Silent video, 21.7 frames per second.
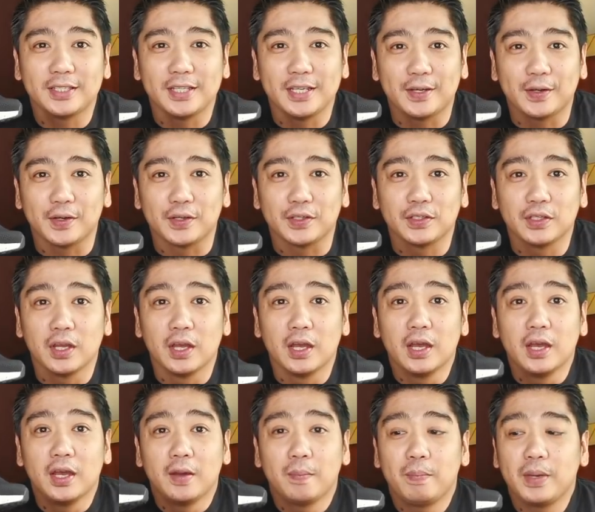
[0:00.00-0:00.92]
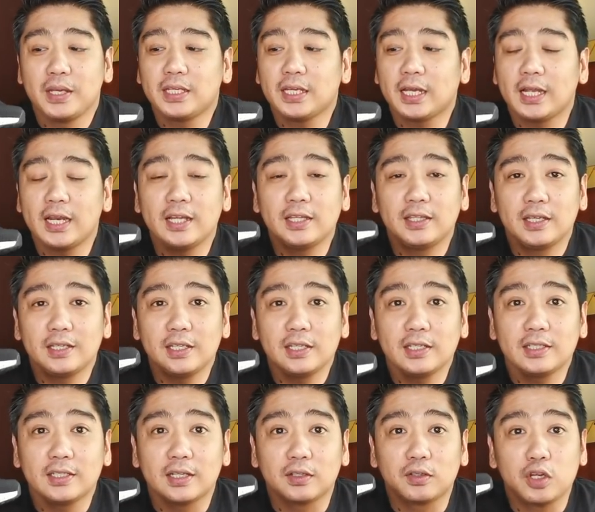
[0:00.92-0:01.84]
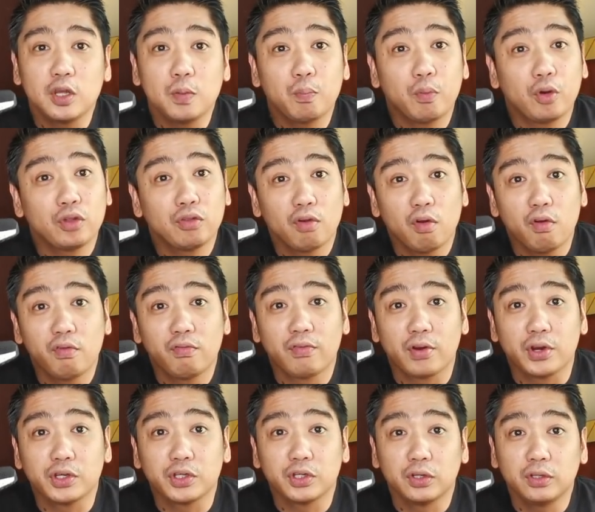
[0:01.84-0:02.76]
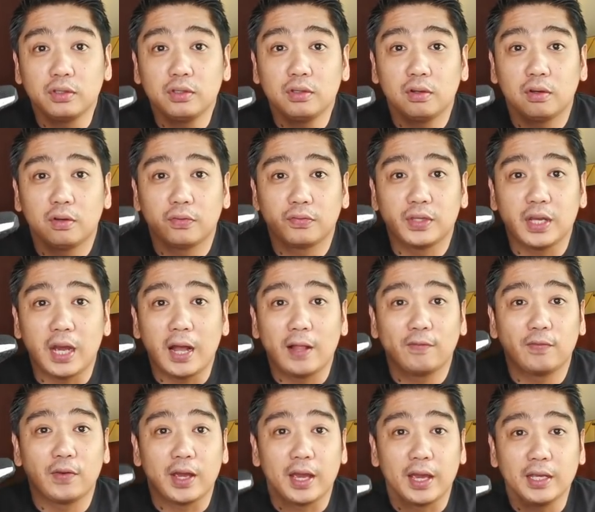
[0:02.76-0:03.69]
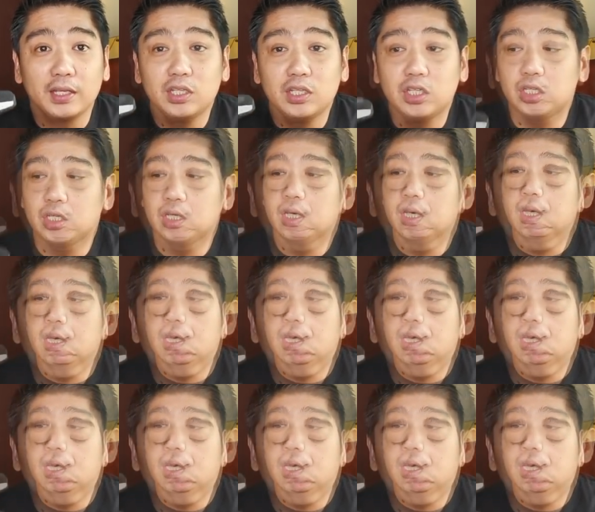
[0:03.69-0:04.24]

sneakers. Basically, this is the 3.0 version of the Alpha Edge.